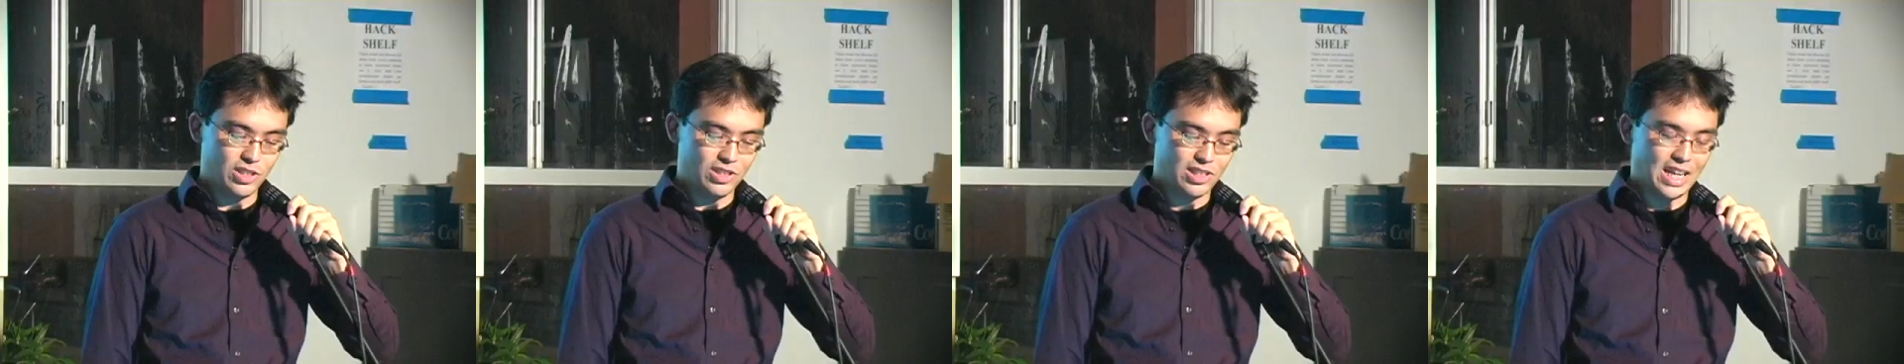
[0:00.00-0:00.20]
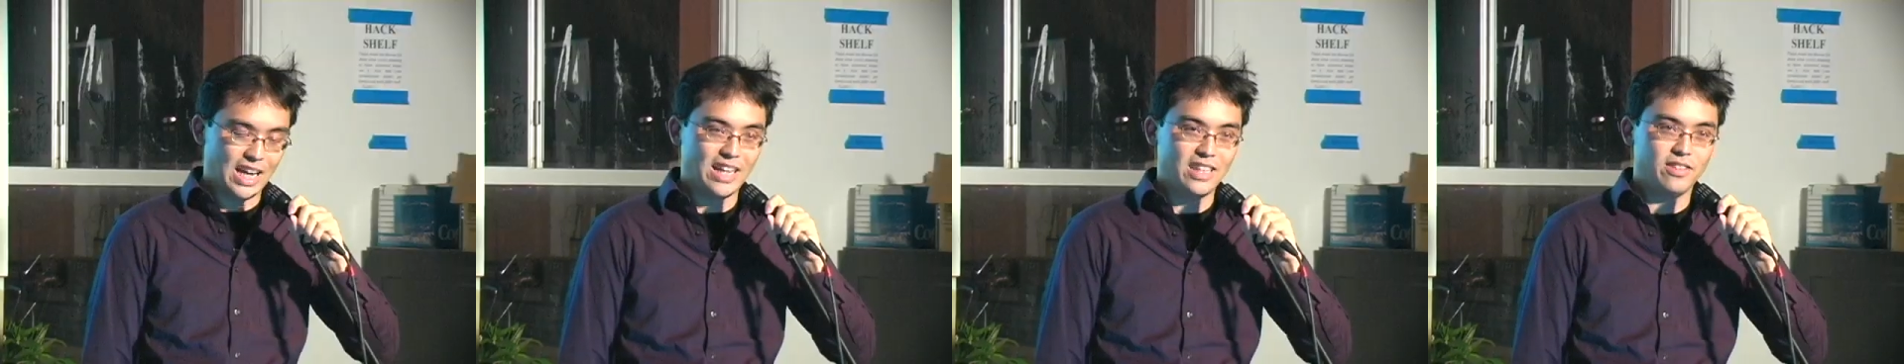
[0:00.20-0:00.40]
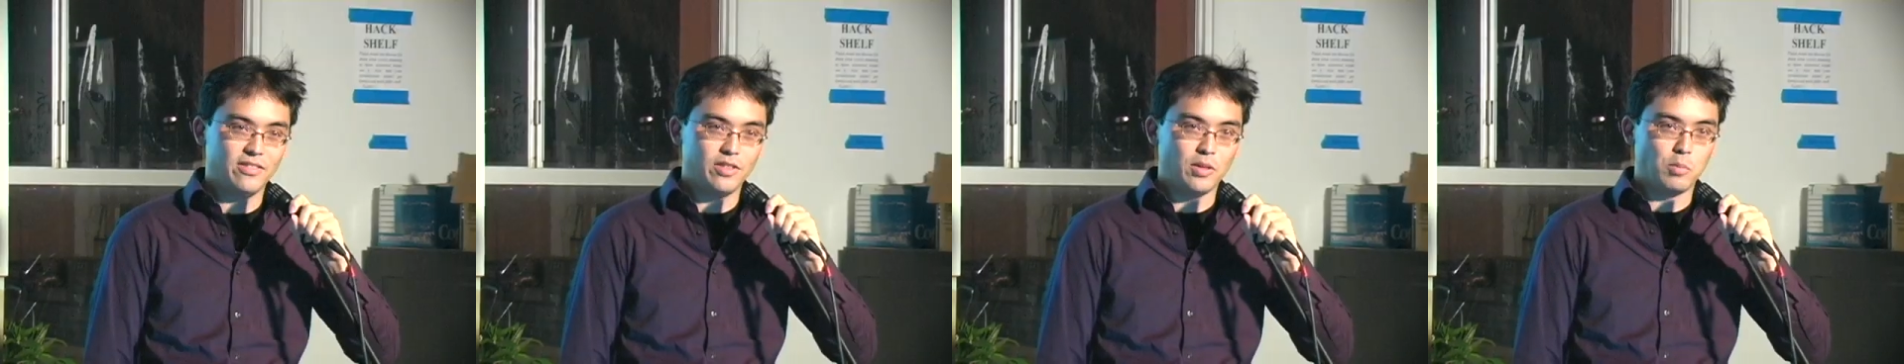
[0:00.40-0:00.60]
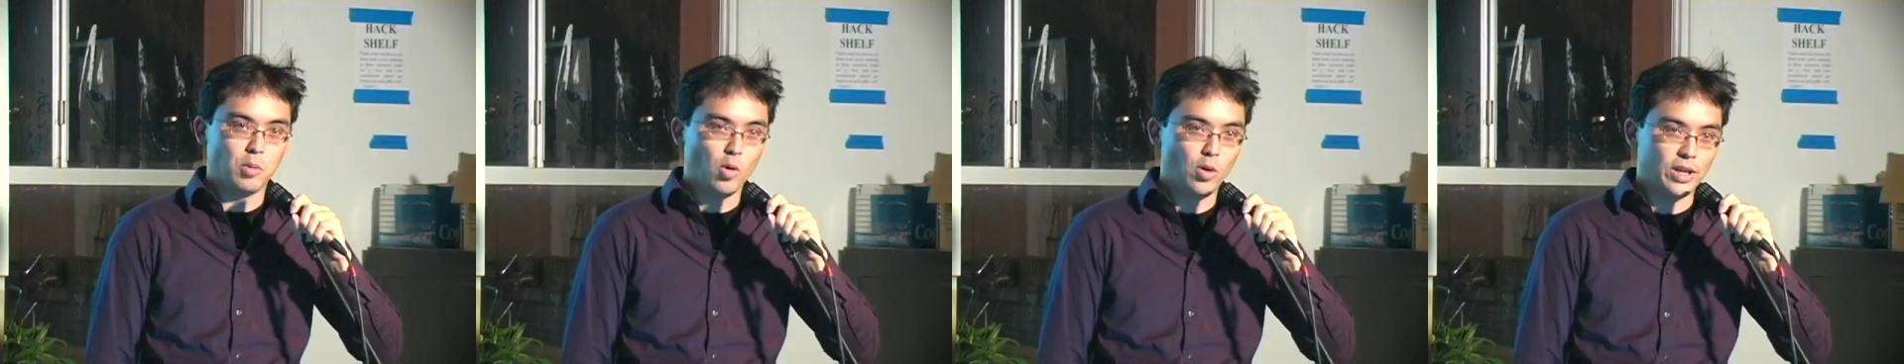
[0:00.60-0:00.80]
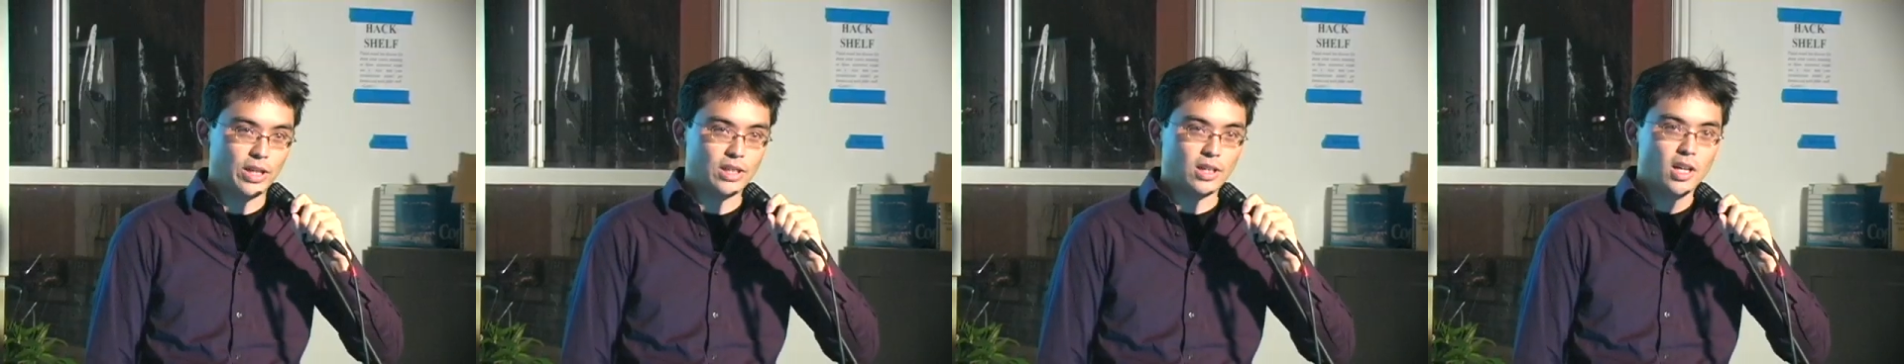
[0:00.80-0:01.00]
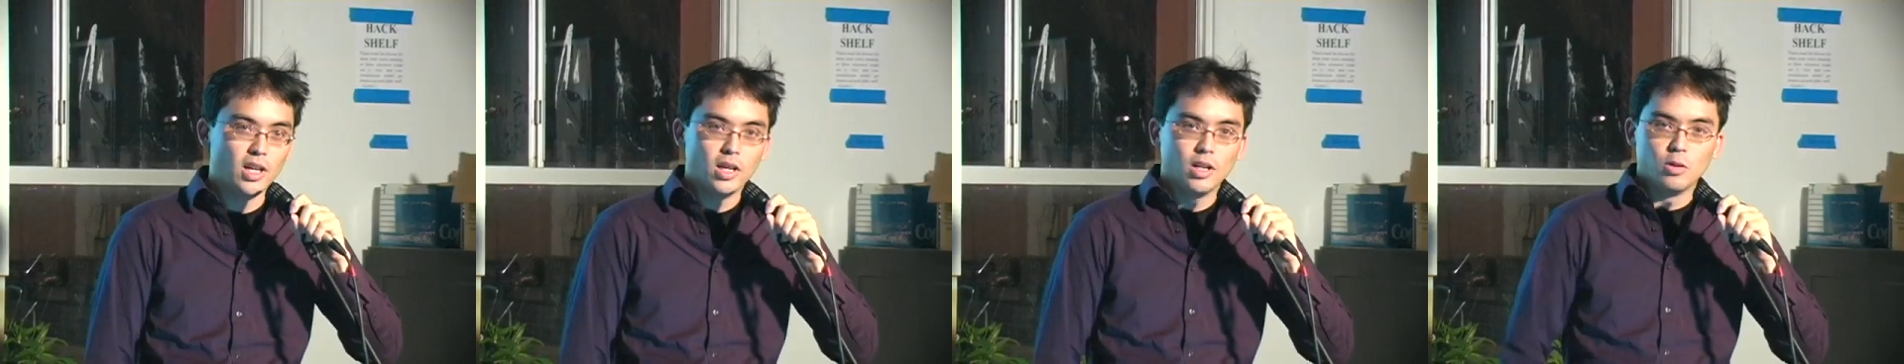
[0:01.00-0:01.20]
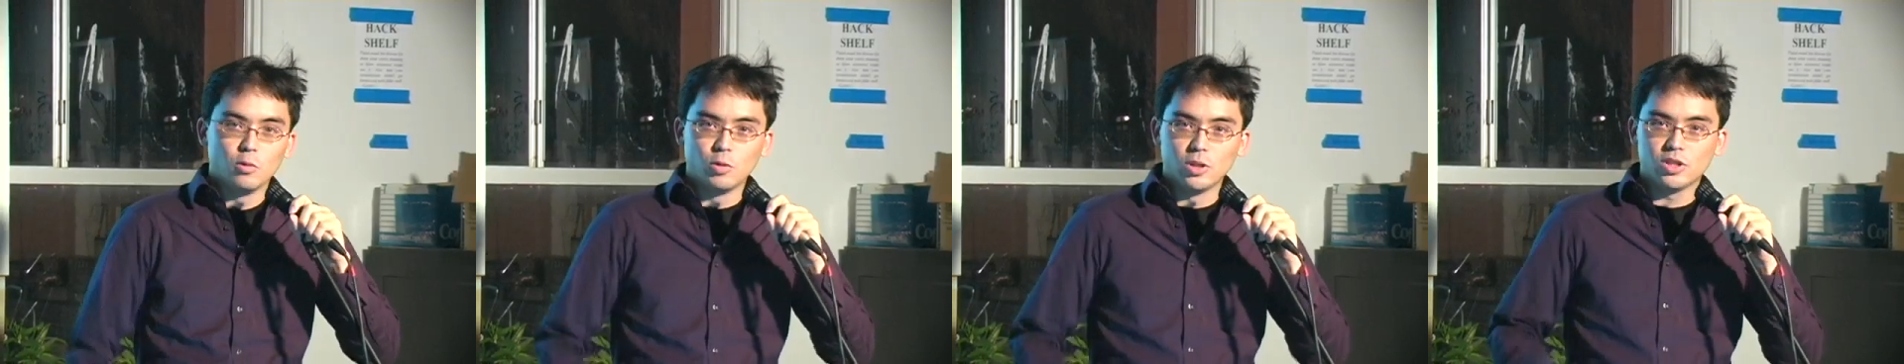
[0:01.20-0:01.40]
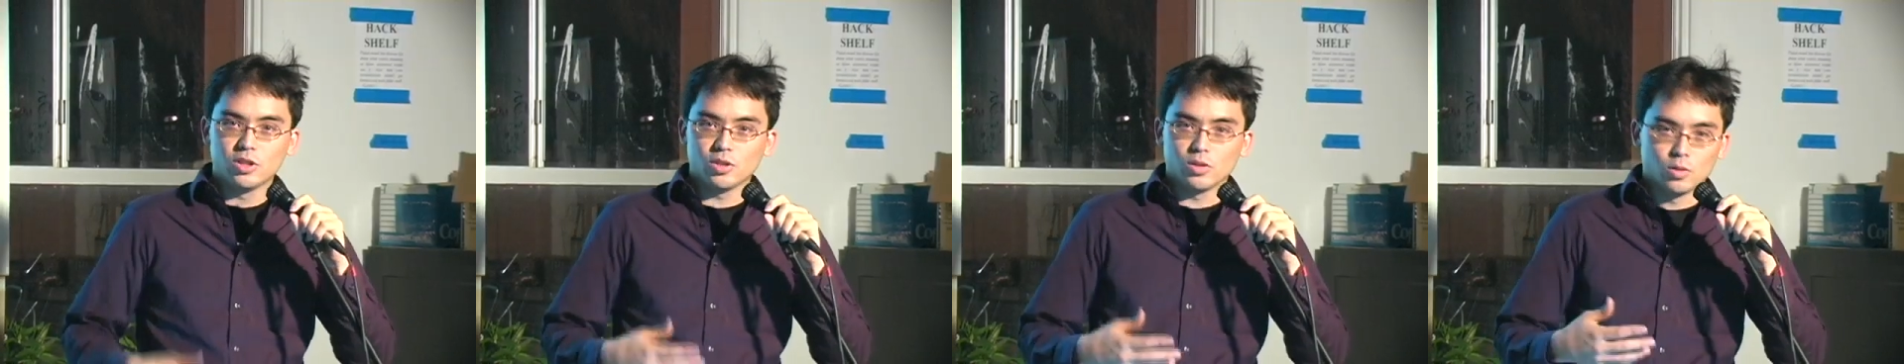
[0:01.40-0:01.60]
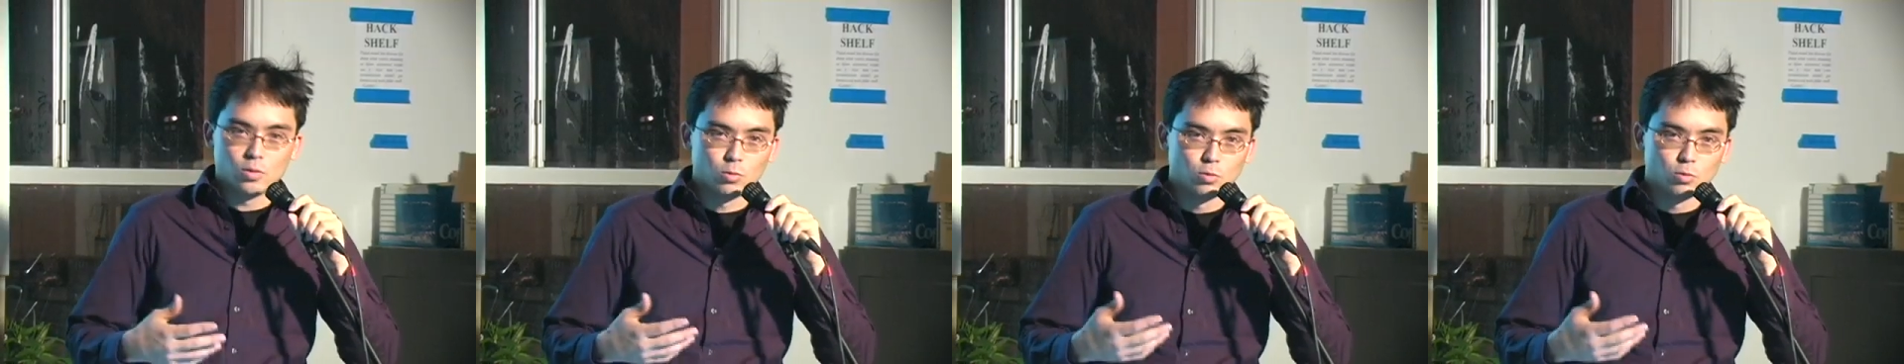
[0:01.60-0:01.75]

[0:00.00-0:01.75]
is kind of the point, which